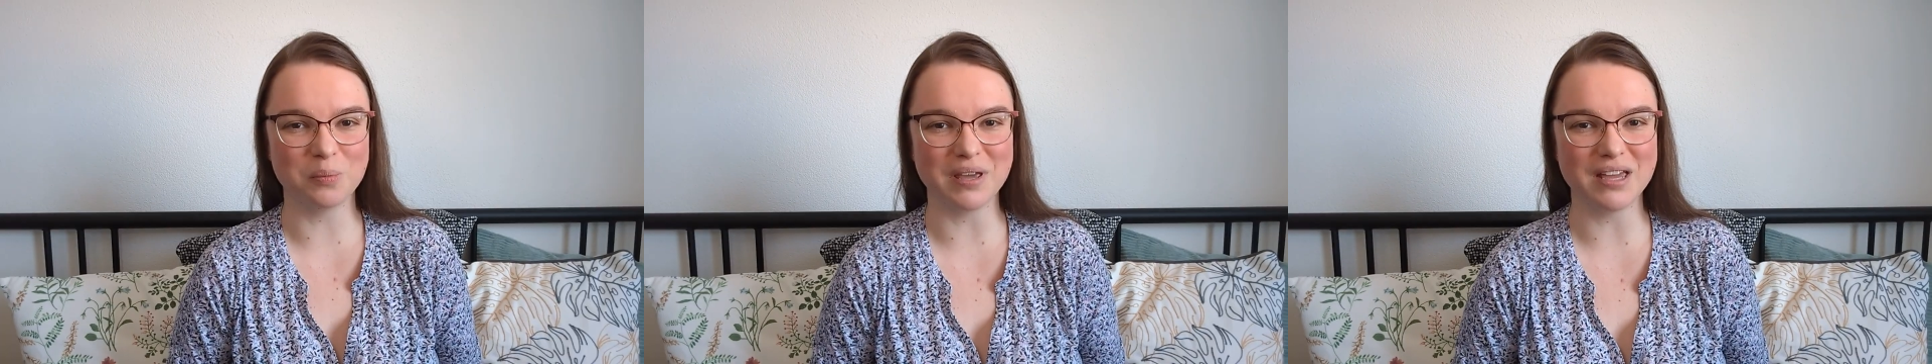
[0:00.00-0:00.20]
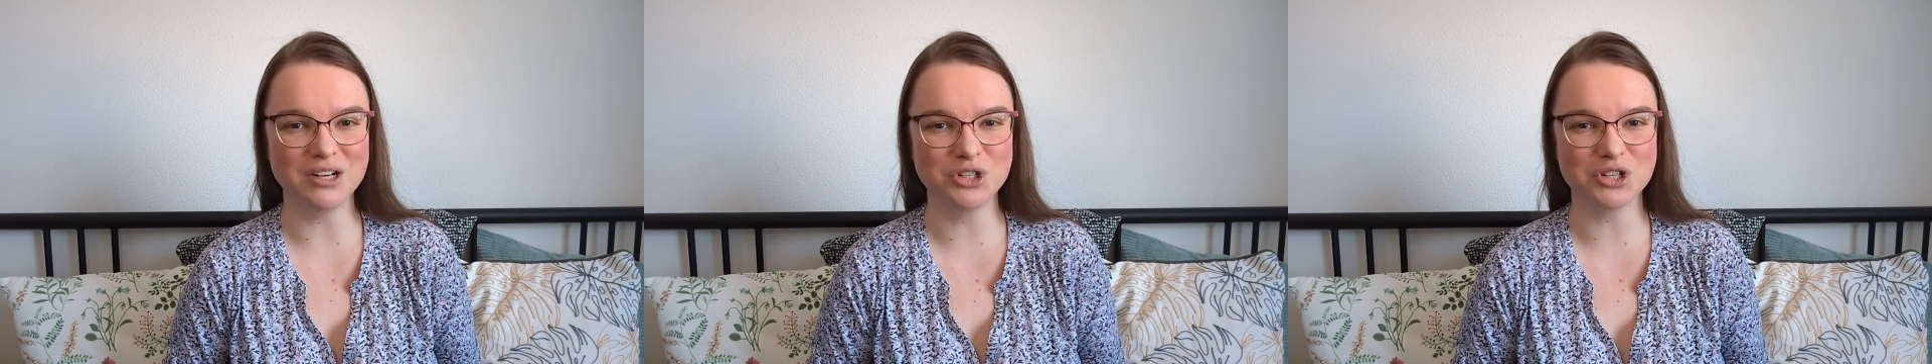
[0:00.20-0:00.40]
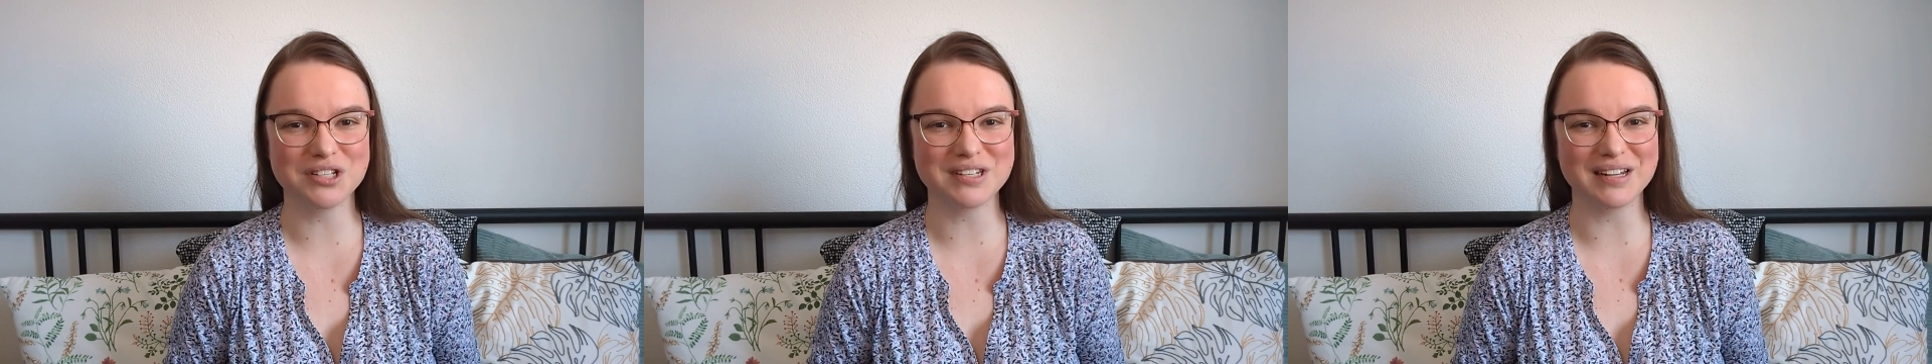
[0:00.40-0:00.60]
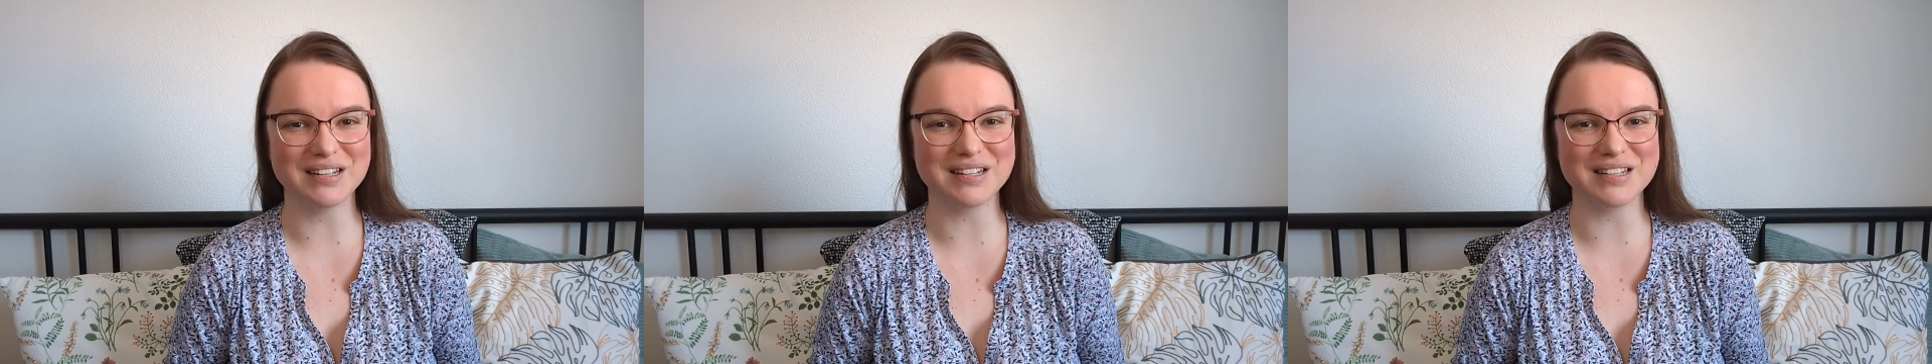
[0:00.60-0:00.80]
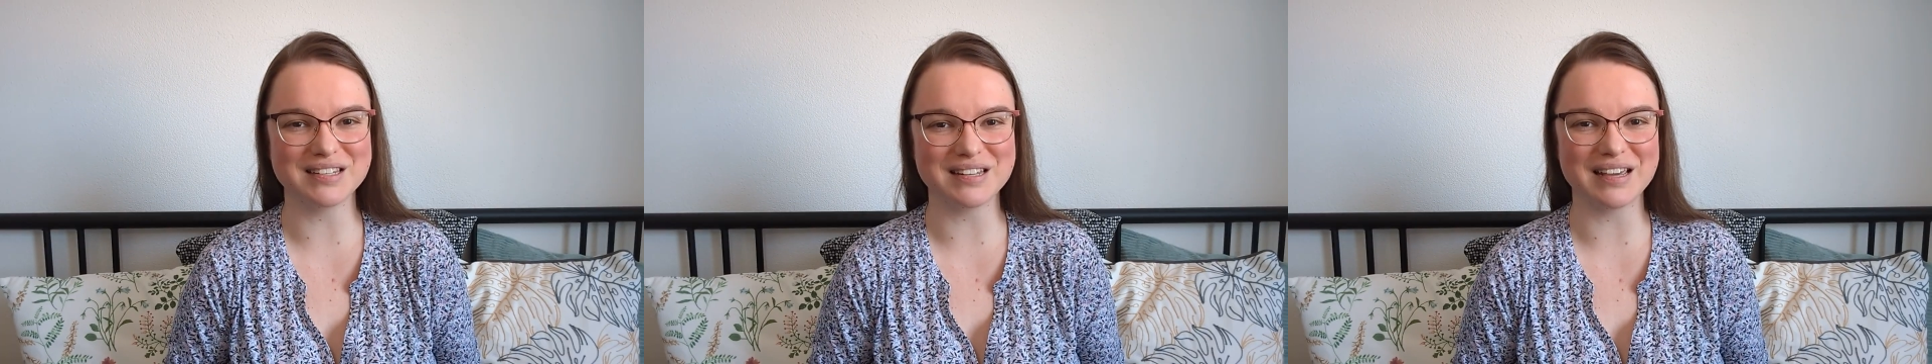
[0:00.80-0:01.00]
it'll be interesting
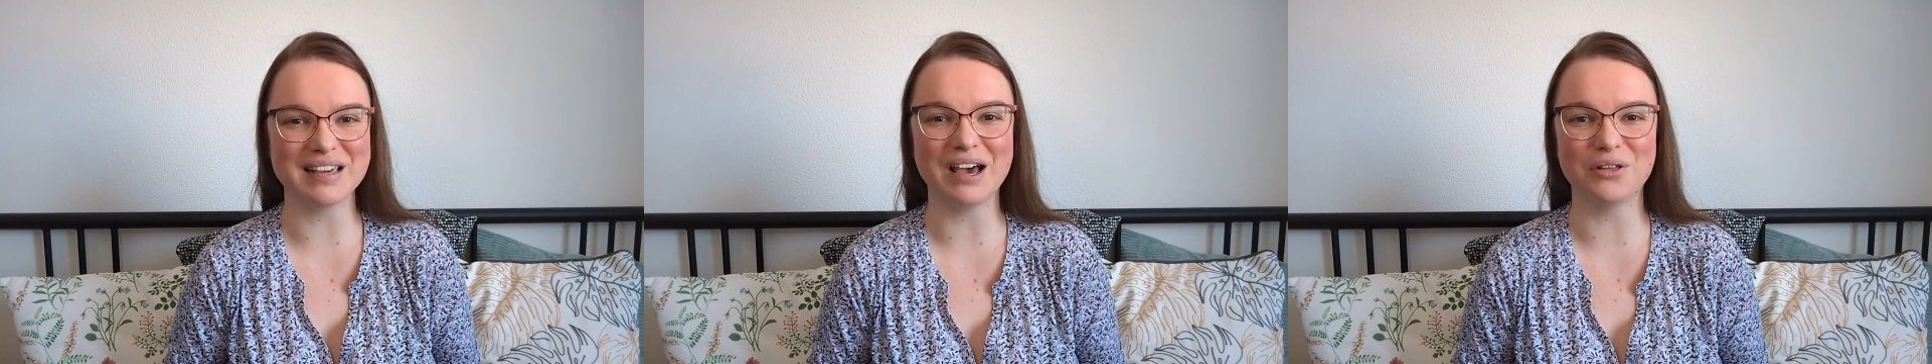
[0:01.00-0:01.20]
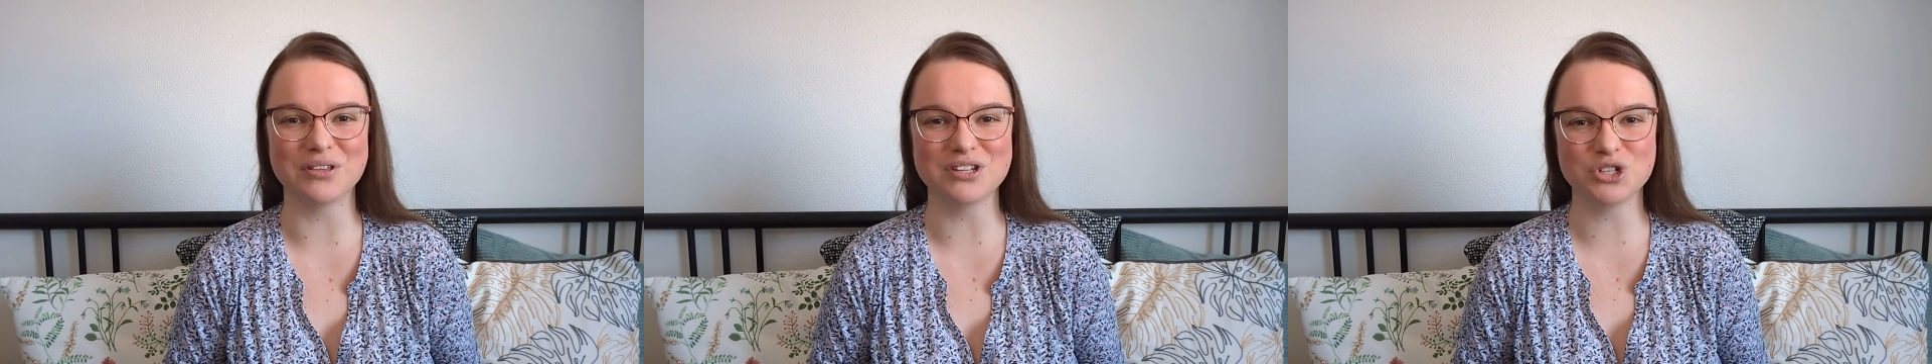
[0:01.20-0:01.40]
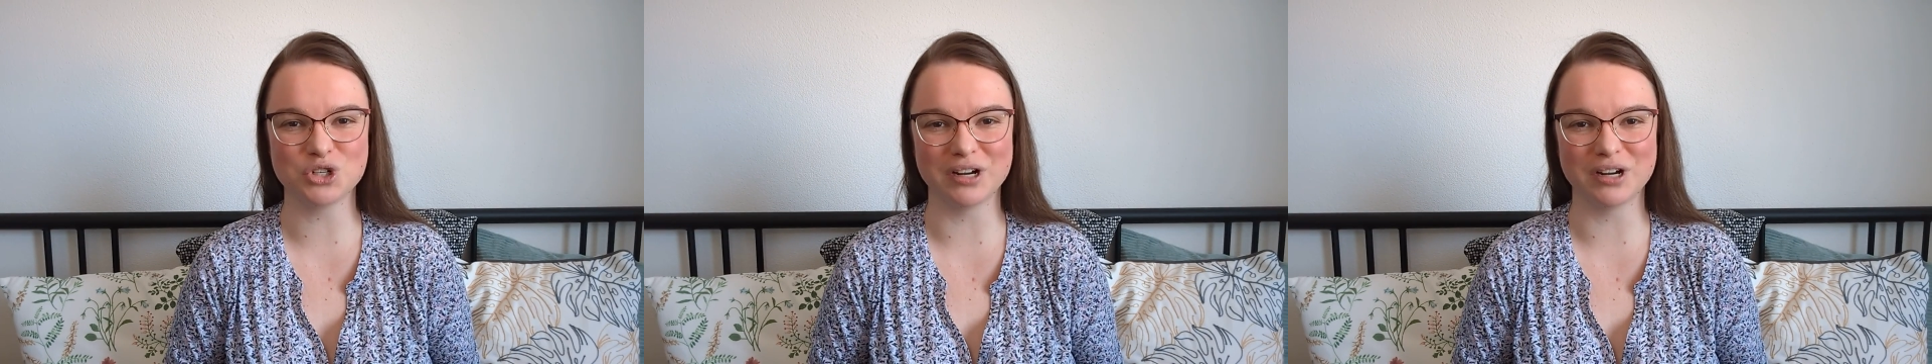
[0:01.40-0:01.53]
to see how this